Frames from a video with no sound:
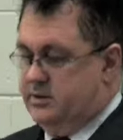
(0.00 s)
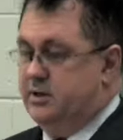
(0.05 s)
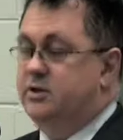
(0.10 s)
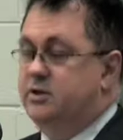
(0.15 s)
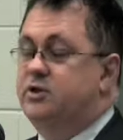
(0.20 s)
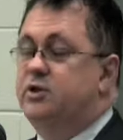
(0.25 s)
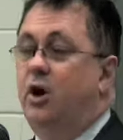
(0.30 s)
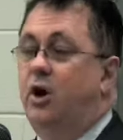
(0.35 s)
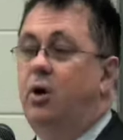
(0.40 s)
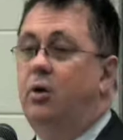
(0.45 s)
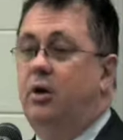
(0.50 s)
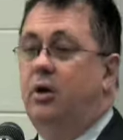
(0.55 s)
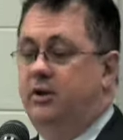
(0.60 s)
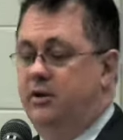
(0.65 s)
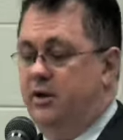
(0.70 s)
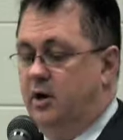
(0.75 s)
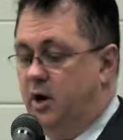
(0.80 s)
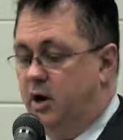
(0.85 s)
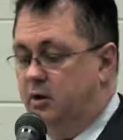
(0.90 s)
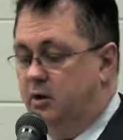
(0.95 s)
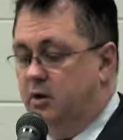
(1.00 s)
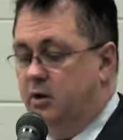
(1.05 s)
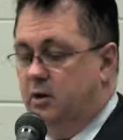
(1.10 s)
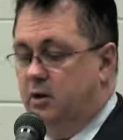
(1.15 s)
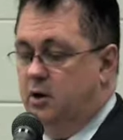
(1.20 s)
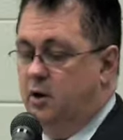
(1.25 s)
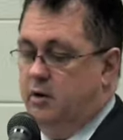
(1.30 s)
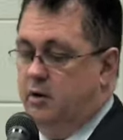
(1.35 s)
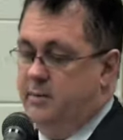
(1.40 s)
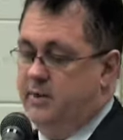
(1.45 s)
So the toll on the
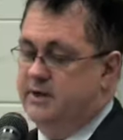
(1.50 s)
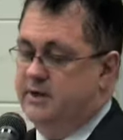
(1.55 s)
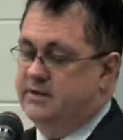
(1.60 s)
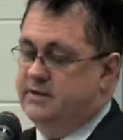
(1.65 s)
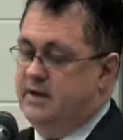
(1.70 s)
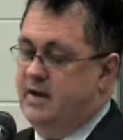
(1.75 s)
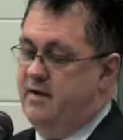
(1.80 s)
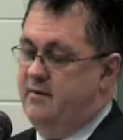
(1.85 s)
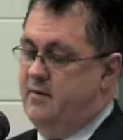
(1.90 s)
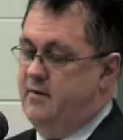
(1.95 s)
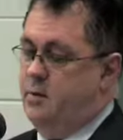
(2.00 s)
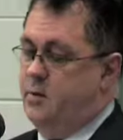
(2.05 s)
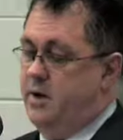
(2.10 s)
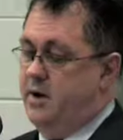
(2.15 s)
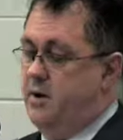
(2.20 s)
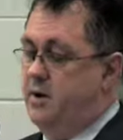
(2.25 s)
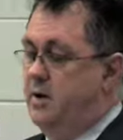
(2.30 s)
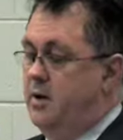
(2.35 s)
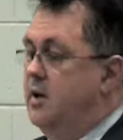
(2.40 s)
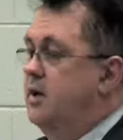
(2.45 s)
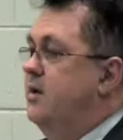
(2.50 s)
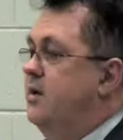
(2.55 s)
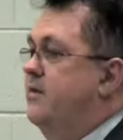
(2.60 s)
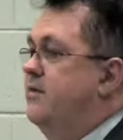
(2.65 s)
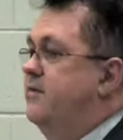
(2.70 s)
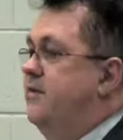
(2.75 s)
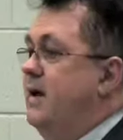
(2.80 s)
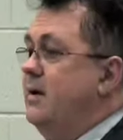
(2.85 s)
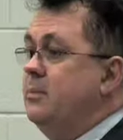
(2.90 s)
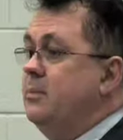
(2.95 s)
local economy is a heavy one.
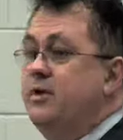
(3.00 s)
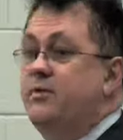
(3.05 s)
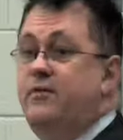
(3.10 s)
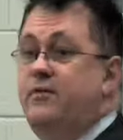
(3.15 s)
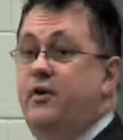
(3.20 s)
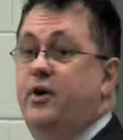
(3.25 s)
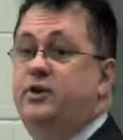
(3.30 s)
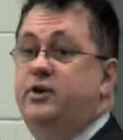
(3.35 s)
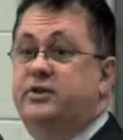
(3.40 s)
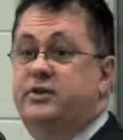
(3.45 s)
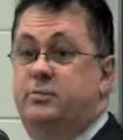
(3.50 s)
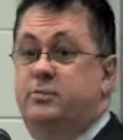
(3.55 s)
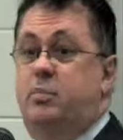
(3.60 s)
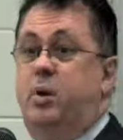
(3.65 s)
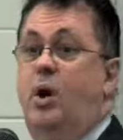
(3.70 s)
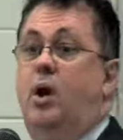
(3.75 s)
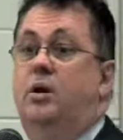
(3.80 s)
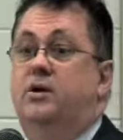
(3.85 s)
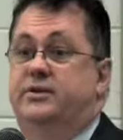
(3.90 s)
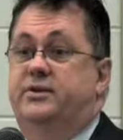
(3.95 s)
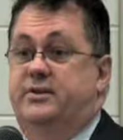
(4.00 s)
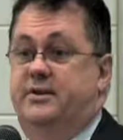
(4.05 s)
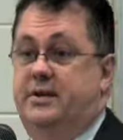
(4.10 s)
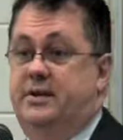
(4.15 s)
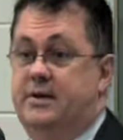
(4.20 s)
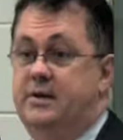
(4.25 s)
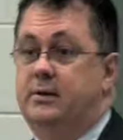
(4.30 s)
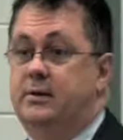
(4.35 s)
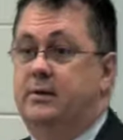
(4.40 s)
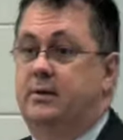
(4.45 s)
Family First
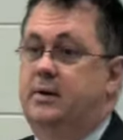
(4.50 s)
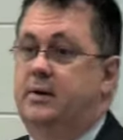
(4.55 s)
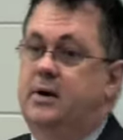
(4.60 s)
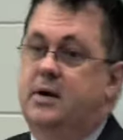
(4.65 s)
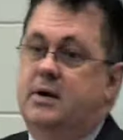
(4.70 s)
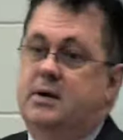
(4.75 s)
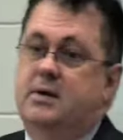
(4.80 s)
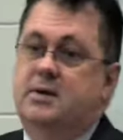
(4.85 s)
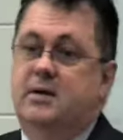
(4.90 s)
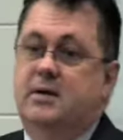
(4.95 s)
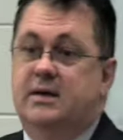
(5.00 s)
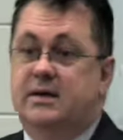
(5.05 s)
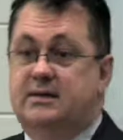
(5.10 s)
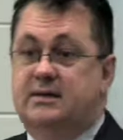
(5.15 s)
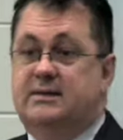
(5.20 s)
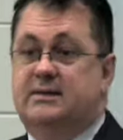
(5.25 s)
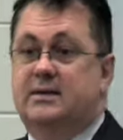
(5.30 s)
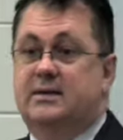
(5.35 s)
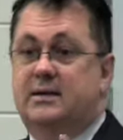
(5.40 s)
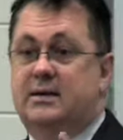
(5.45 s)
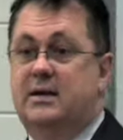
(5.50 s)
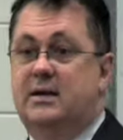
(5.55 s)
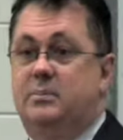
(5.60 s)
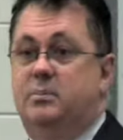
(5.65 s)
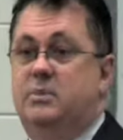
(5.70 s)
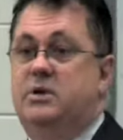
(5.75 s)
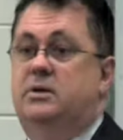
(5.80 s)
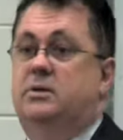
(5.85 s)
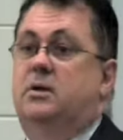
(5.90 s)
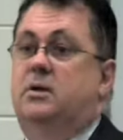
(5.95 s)
policy is to
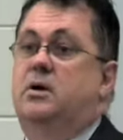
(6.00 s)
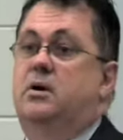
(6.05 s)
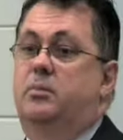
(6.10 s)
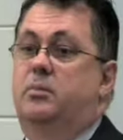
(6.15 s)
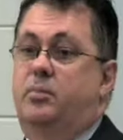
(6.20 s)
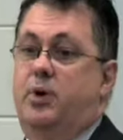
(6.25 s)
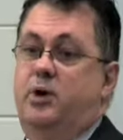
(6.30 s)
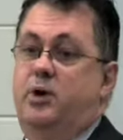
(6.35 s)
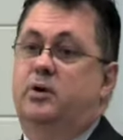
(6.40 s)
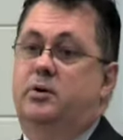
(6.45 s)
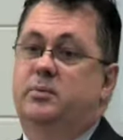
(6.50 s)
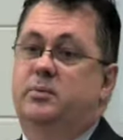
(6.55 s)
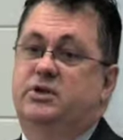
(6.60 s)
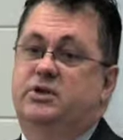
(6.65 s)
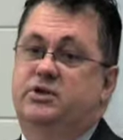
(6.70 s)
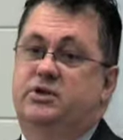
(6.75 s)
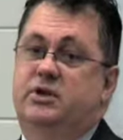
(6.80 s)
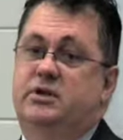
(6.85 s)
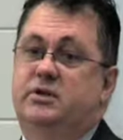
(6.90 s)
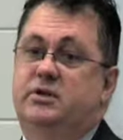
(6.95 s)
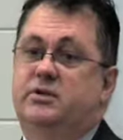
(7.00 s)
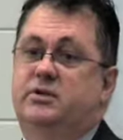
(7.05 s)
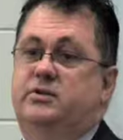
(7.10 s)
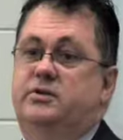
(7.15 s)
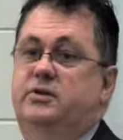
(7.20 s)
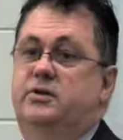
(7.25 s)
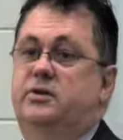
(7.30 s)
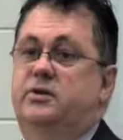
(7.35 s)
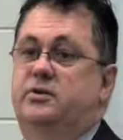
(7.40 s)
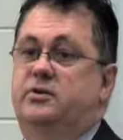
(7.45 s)
limit poker machines
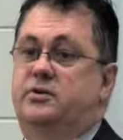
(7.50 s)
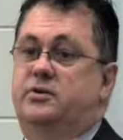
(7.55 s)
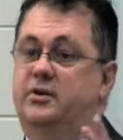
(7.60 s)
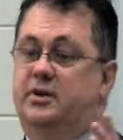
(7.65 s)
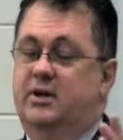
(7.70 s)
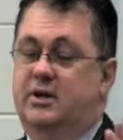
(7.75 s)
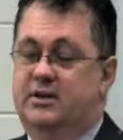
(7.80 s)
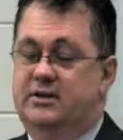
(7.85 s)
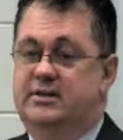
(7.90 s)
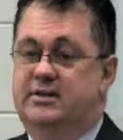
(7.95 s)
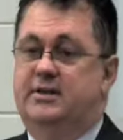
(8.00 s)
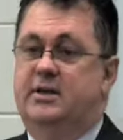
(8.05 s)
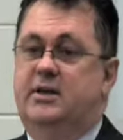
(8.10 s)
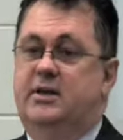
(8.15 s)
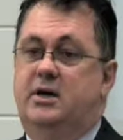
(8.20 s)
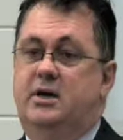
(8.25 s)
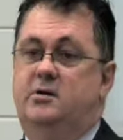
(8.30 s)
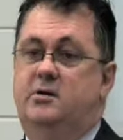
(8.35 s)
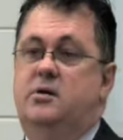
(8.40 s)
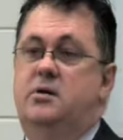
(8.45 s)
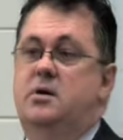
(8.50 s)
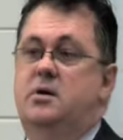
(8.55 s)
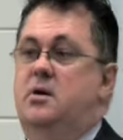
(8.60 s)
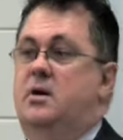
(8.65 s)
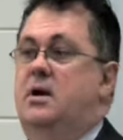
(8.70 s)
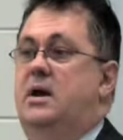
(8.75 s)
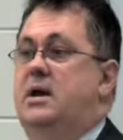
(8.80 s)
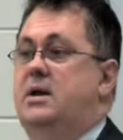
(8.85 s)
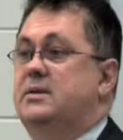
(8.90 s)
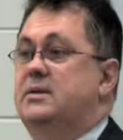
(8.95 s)
to the casino
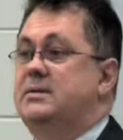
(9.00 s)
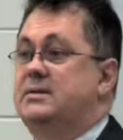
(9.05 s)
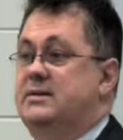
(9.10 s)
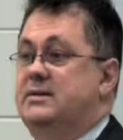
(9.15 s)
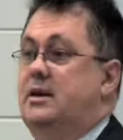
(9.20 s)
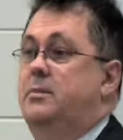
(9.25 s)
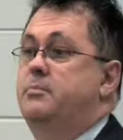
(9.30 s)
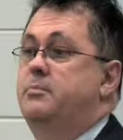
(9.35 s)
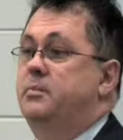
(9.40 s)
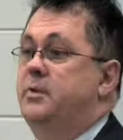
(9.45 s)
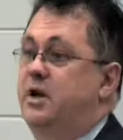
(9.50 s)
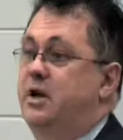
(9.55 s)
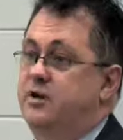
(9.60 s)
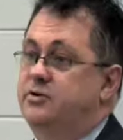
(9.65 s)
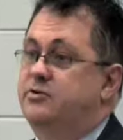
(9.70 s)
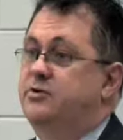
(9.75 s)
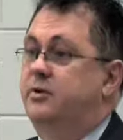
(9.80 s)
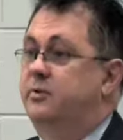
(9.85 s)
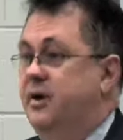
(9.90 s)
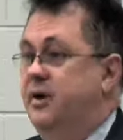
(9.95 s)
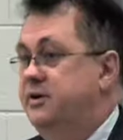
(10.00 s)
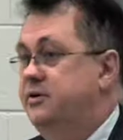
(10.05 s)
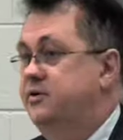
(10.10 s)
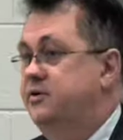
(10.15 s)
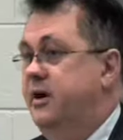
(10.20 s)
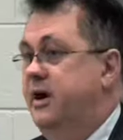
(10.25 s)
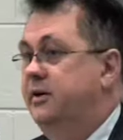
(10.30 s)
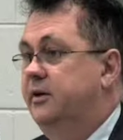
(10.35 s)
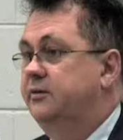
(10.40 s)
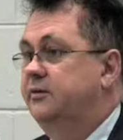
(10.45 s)
and some country
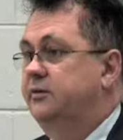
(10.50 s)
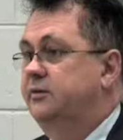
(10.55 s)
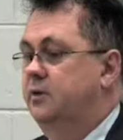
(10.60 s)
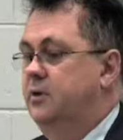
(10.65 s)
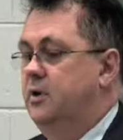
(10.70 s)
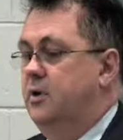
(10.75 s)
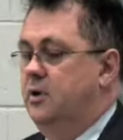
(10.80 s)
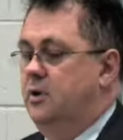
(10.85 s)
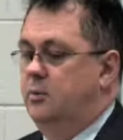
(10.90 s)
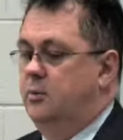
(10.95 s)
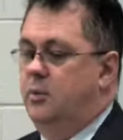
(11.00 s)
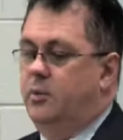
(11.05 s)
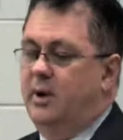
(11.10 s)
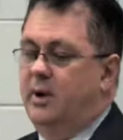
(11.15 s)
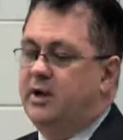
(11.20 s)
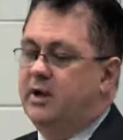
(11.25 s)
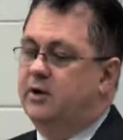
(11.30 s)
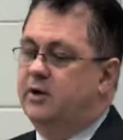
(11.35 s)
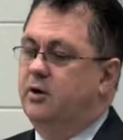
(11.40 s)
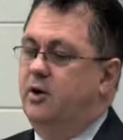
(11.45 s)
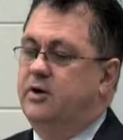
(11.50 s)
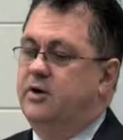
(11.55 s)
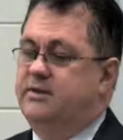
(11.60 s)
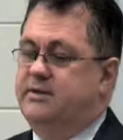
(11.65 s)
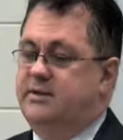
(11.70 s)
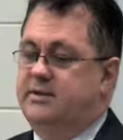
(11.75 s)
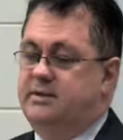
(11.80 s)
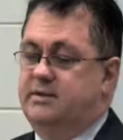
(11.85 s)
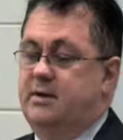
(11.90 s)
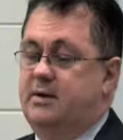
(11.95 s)
racetracks. We
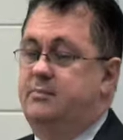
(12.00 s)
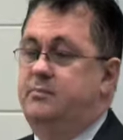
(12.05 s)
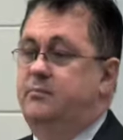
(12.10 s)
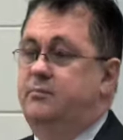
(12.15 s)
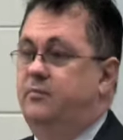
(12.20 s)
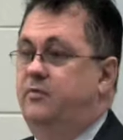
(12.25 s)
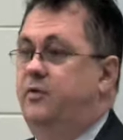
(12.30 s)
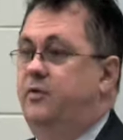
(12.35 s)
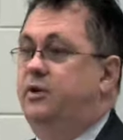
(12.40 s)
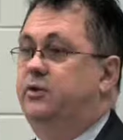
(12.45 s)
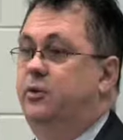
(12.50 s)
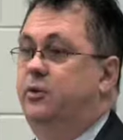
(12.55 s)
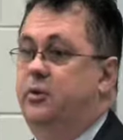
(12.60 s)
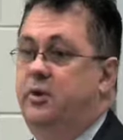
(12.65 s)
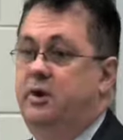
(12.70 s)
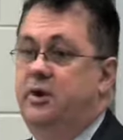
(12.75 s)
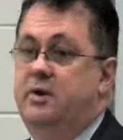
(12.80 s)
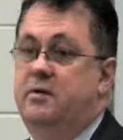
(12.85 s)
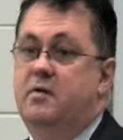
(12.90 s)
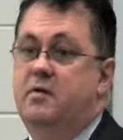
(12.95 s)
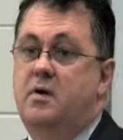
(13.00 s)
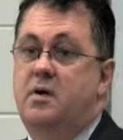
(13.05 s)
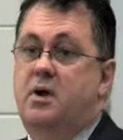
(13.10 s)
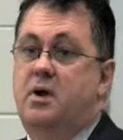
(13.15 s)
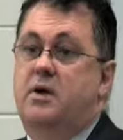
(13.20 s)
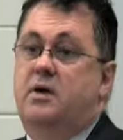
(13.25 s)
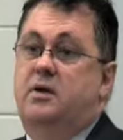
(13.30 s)
recognise that some Victorian